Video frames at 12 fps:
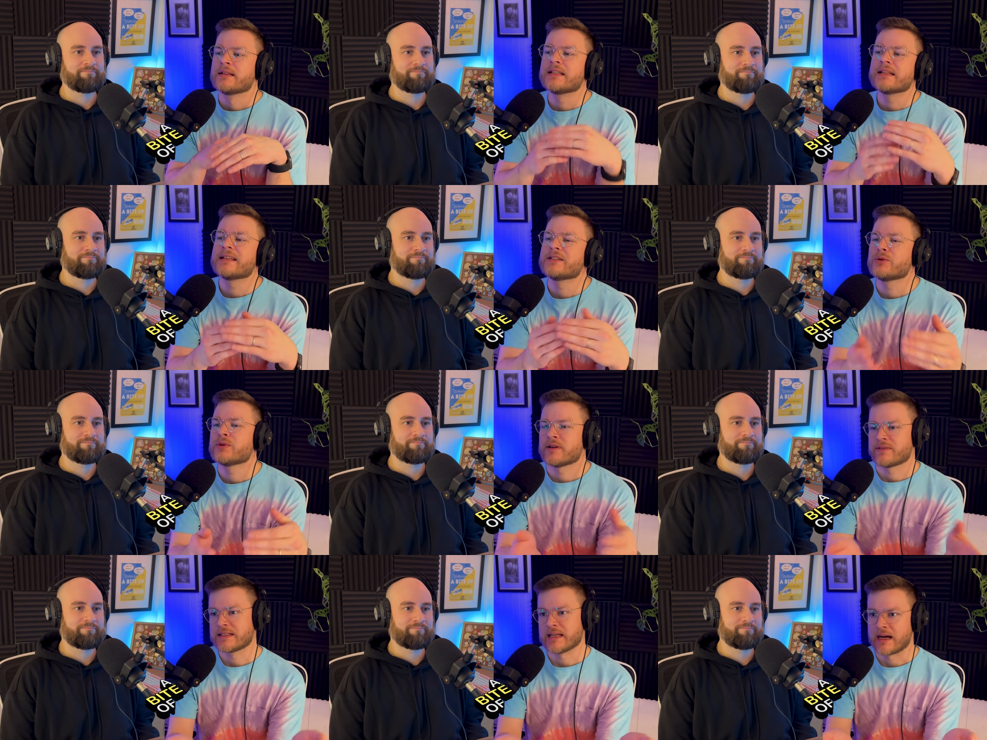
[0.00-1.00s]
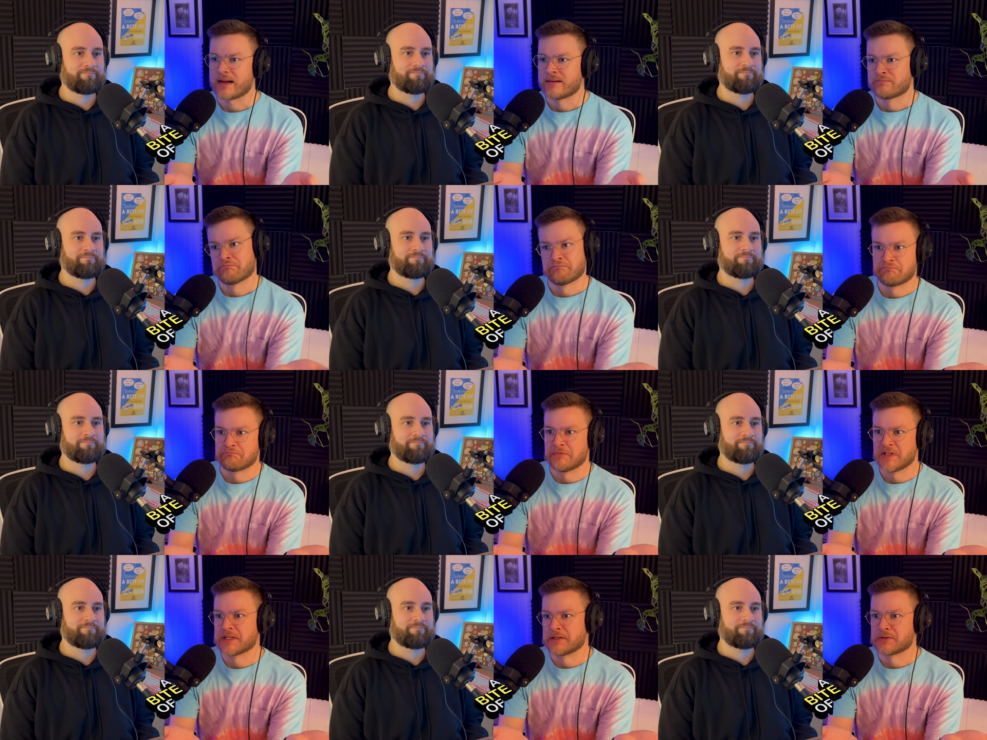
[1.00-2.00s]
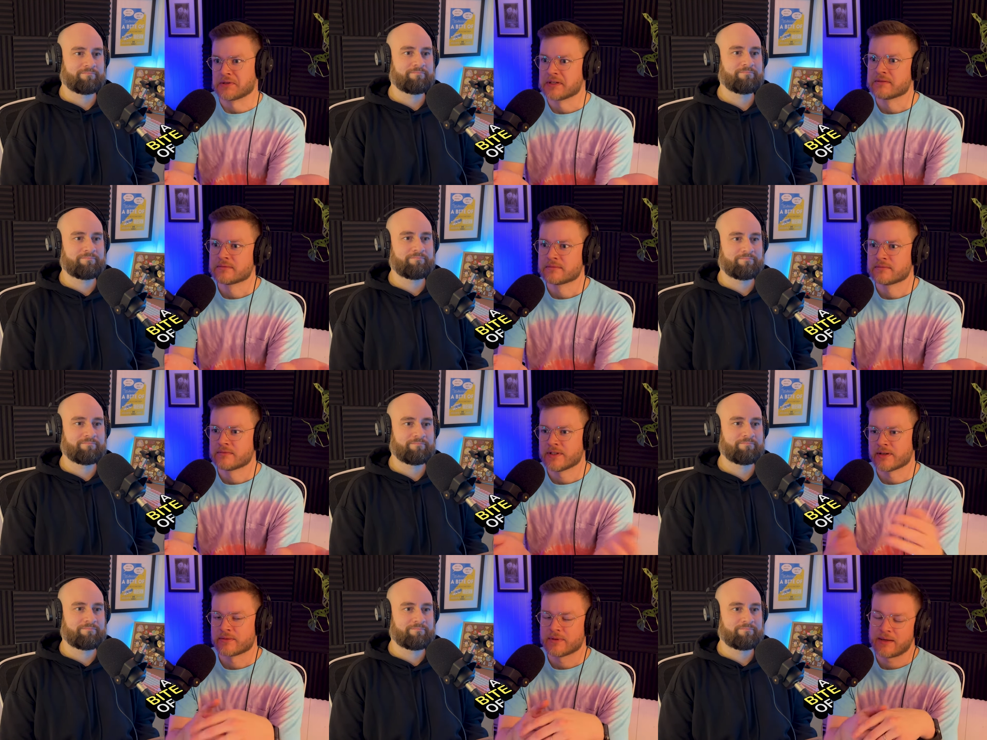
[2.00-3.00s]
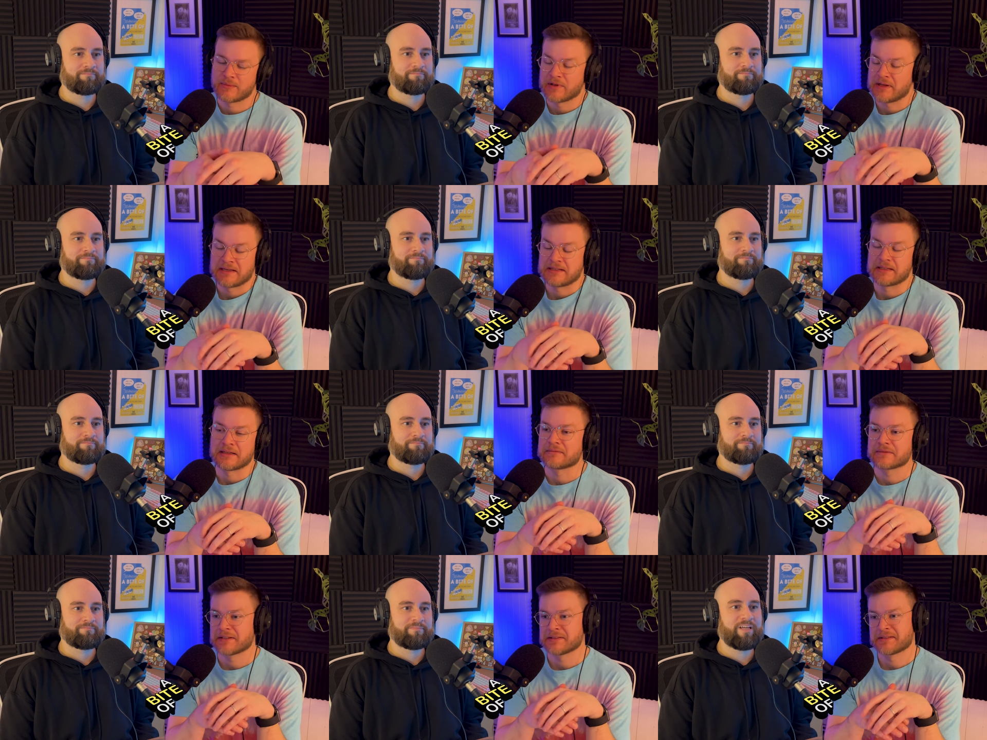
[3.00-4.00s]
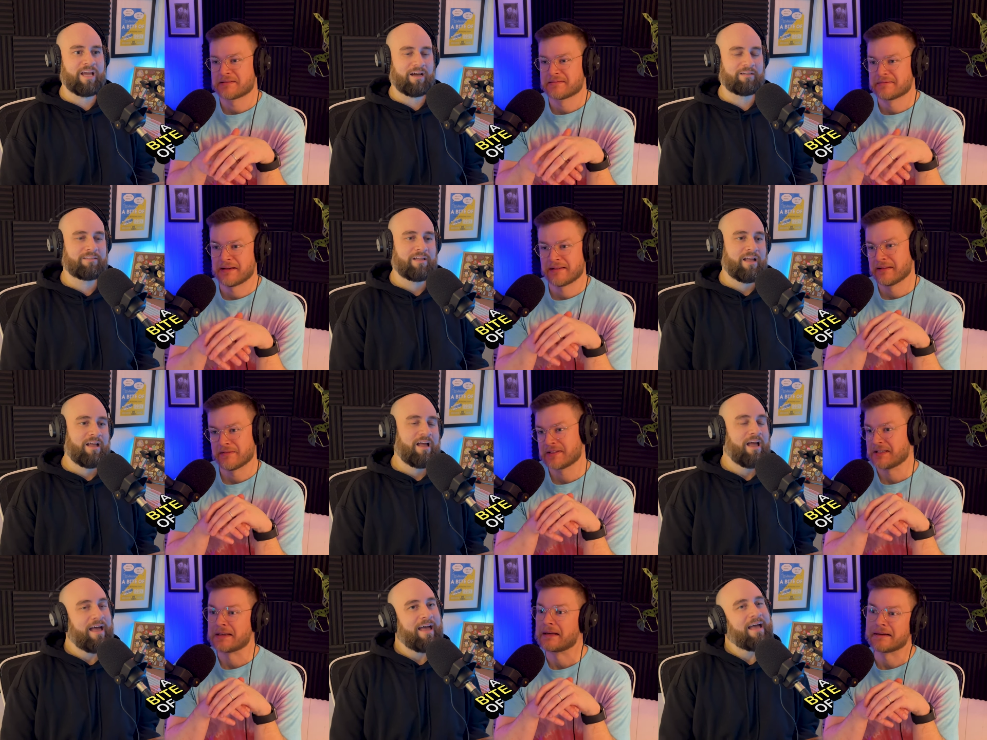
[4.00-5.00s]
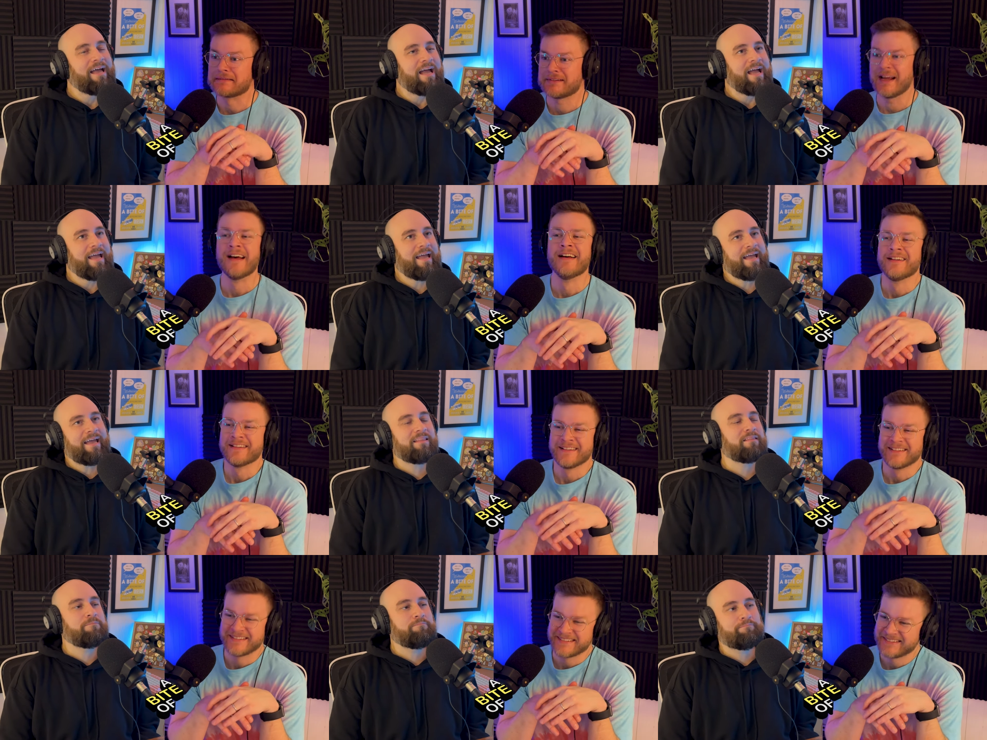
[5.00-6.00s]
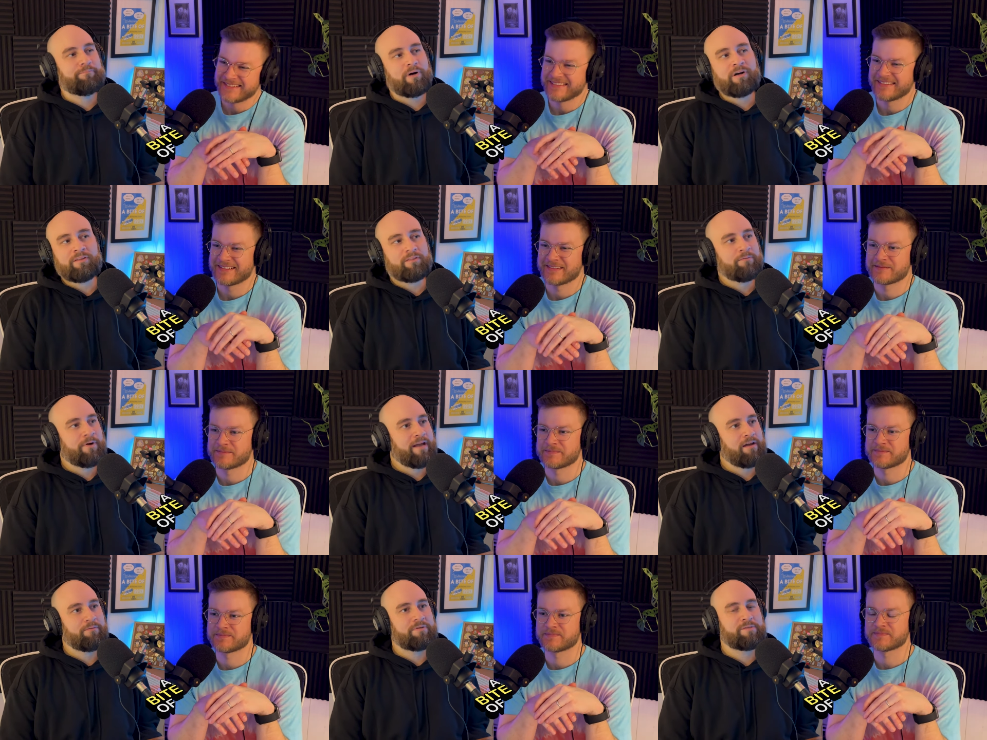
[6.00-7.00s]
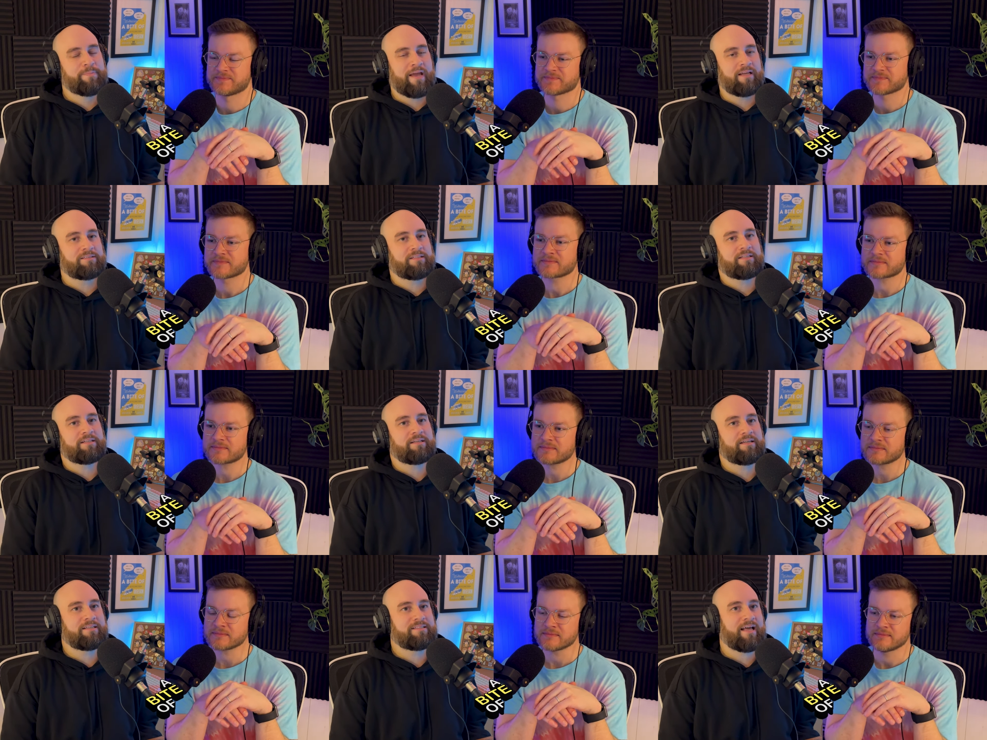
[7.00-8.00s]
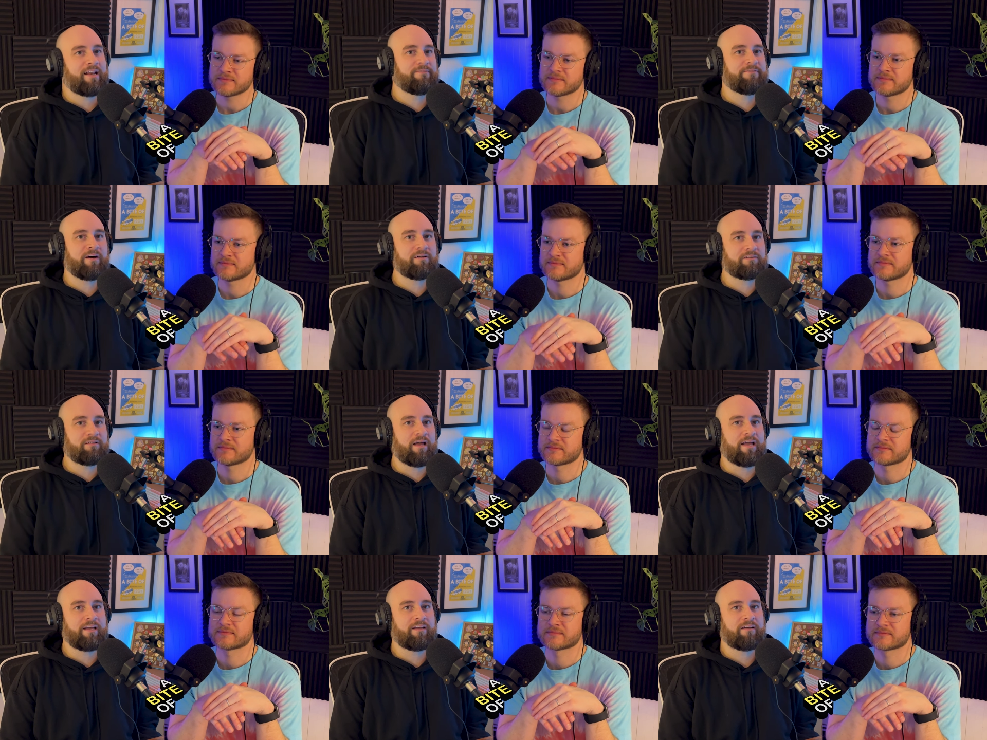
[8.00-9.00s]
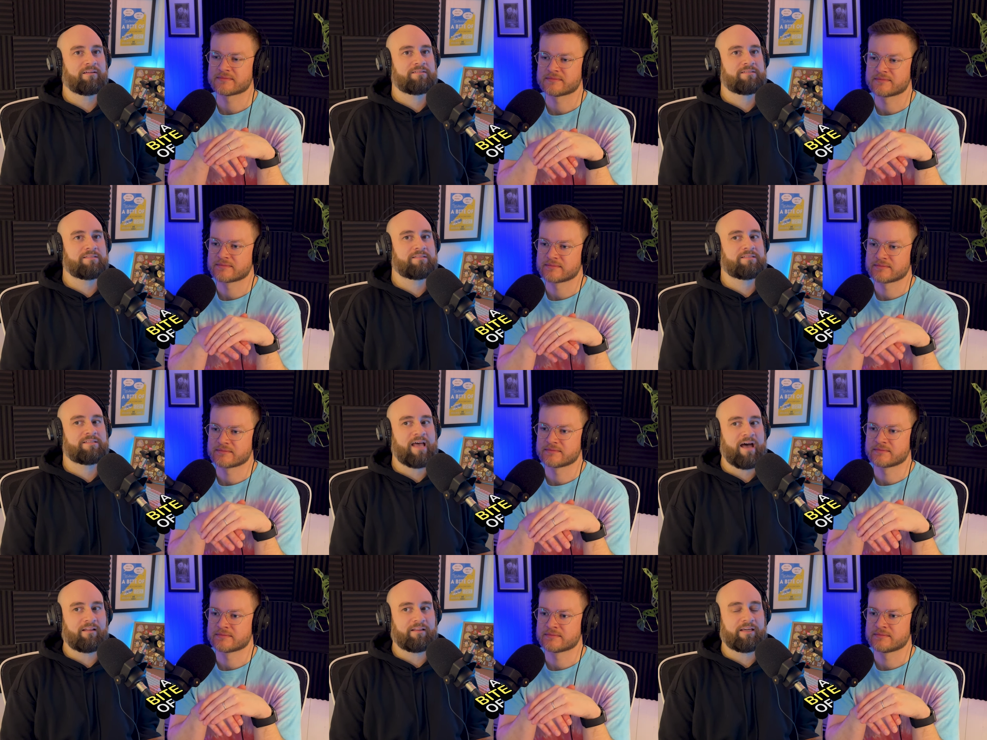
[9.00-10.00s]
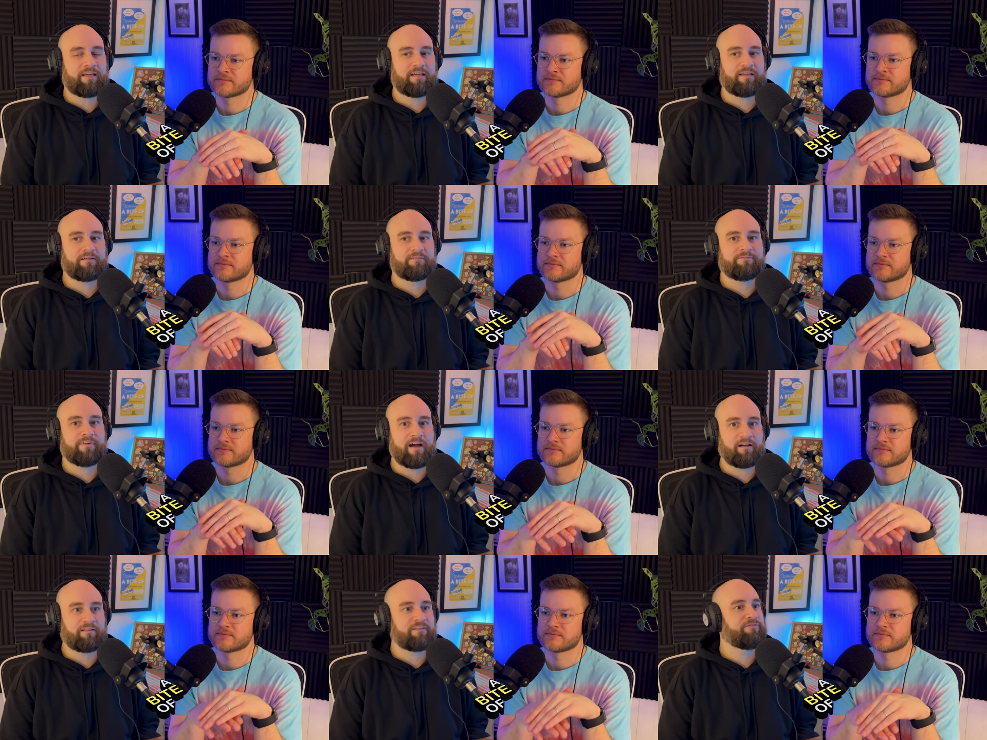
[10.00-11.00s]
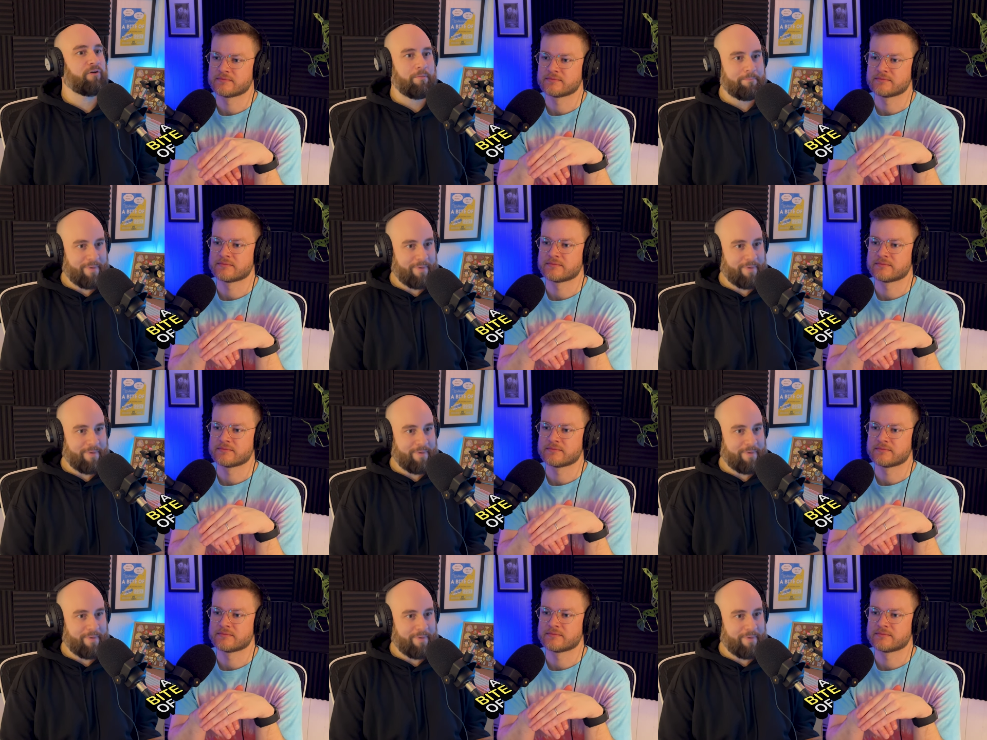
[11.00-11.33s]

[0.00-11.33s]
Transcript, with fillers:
Speaker 1: did he do enough to die? Essentially. You know, I'm glad he did, because I love seeing it.
Speaker 2: In the book, the way it was painted is that it felt like Sally finally fought